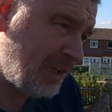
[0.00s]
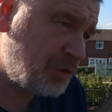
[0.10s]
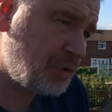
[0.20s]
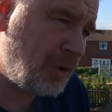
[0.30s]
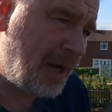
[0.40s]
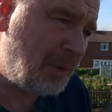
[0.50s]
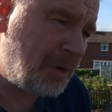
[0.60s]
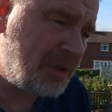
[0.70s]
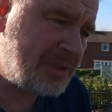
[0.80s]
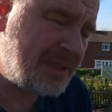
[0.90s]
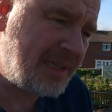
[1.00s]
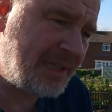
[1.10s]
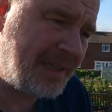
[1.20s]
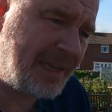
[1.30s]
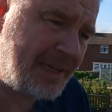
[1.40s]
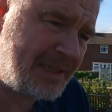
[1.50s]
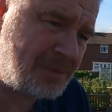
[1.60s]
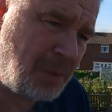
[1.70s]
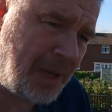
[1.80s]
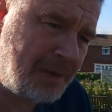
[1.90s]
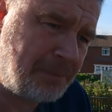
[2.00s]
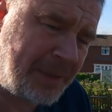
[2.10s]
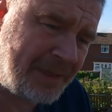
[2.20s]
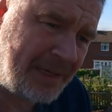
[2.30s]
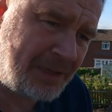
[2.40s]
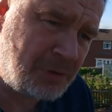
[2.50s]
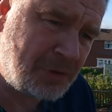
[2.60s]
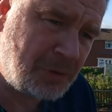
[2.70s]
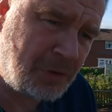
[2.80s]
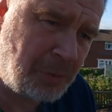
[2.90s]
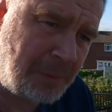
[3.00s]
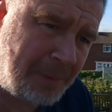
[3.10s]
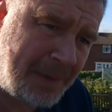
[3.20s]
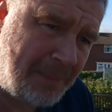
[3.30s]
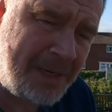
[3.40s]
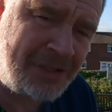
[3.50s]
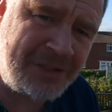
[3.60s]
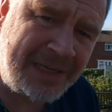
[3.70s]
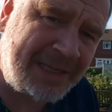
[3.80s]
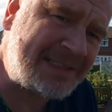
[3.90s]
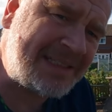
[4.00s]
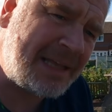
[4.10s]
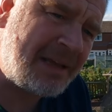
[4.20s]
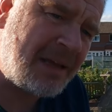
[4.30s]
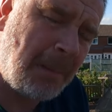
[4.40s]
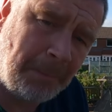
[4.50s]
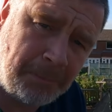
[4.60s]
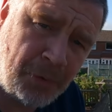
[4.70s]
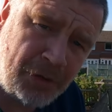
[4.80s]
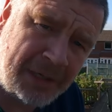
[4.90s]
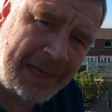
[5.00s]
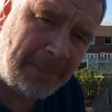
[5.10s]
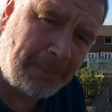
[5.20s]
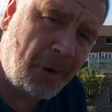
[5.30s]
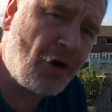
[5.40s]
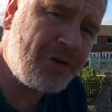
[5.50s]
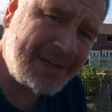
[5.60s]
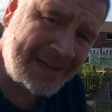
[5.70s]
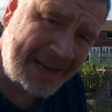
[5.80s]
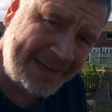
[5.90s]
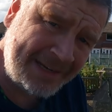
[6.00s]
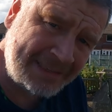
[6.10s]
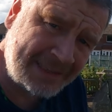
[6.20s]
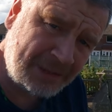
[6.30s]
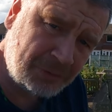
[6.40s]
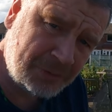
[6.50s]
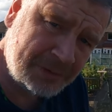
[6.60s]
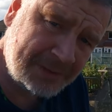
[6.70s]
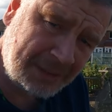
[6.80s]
So I was thinking as well, big thank you to a couple of people that mentioned, like they say, they're putting like a pond liner down.